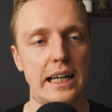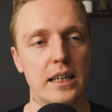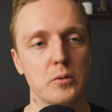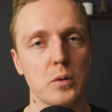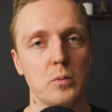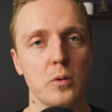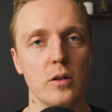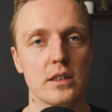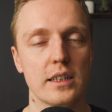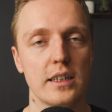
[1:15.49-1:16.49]
and we
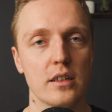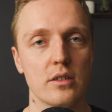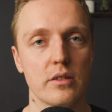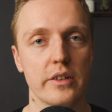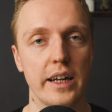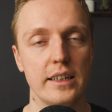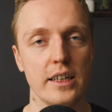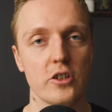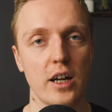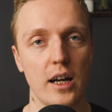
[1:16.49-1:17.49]
want here to create
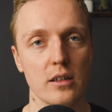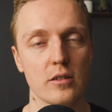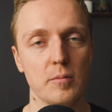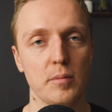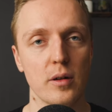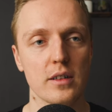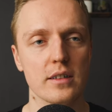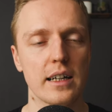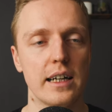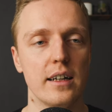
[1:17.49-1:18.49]
a child
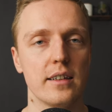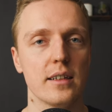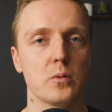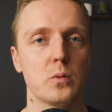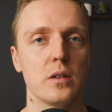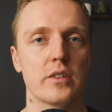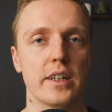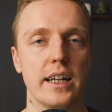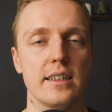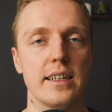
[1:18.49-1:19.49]
component that will
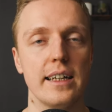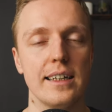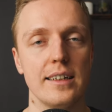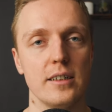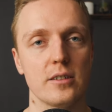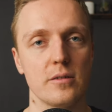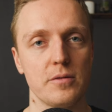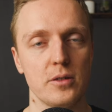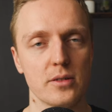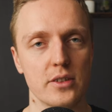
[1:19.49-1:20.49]
render a list
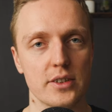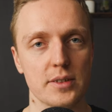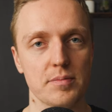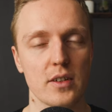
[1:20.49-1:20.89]
of users.